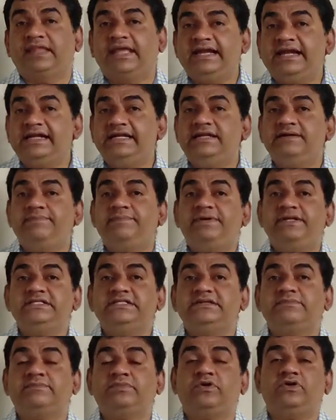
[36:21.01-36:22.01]
It depends
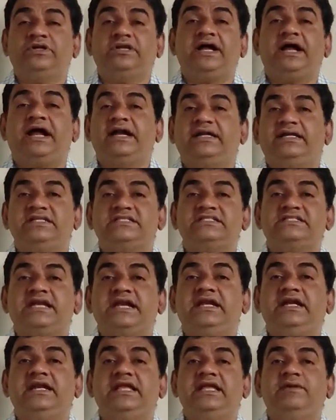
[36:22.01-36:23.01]
upon the
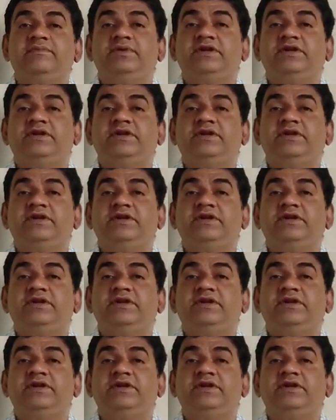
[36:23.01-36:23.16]
understanding